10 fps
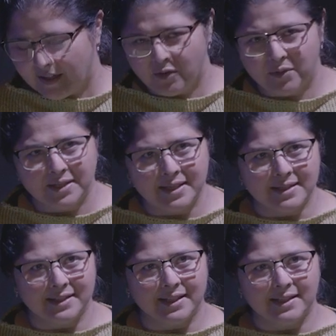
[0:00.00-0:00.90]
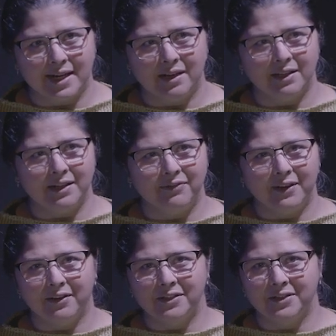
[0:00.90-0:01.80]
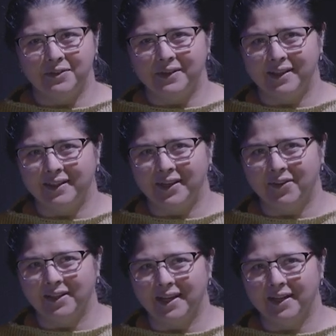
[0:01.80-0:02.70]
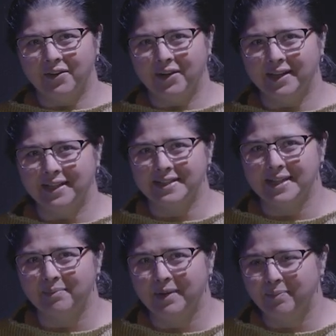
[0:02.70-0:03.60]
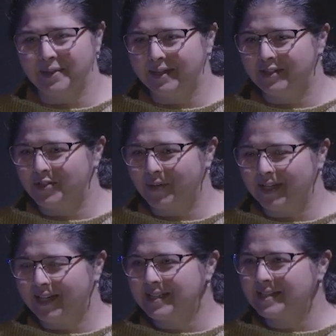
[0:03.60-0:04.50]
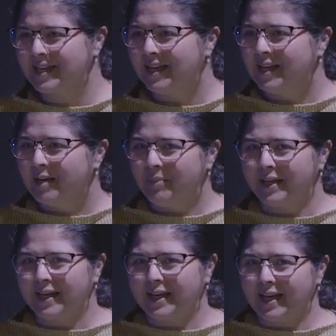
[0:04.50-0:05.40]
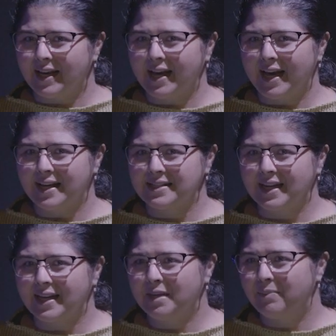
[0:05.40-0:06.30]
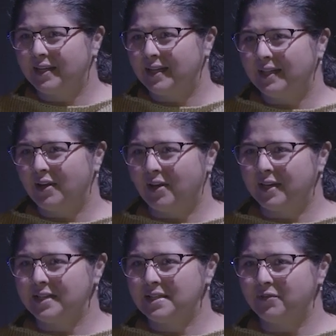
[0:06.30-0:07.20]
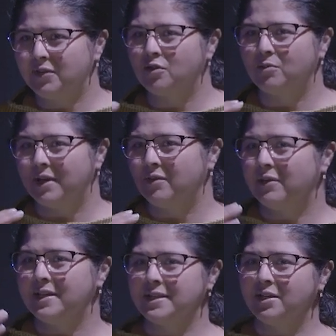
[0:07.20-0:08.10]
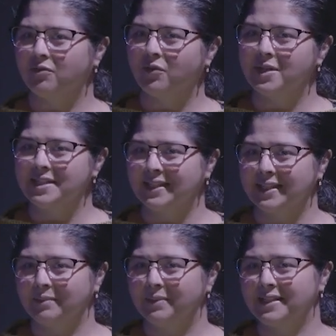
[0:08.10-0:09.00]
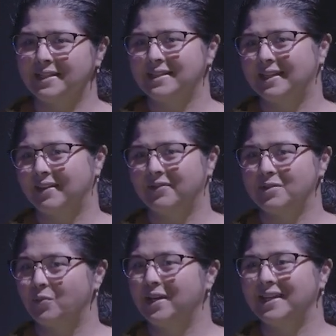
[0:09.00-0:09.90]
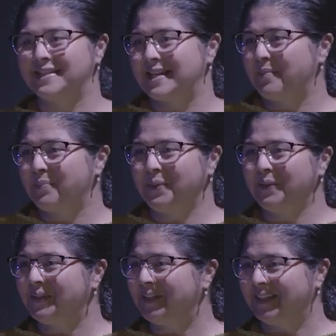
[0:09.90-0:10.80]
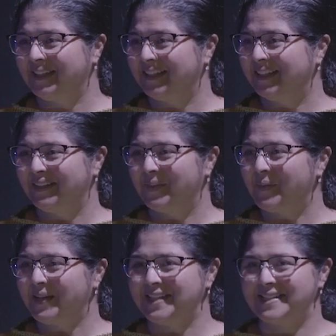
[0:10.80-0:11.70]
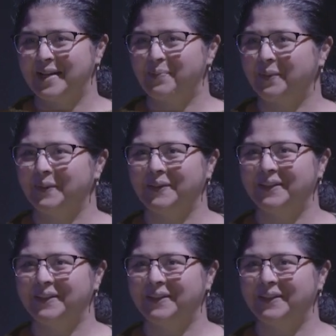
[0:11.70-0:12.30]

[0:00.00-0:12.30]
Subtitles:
I know this isn't entirely fair to the online audience that might be joining us, but can I ask anybody in the audience, if you don't mind raising your voice a little bit, just to give us one example? One example.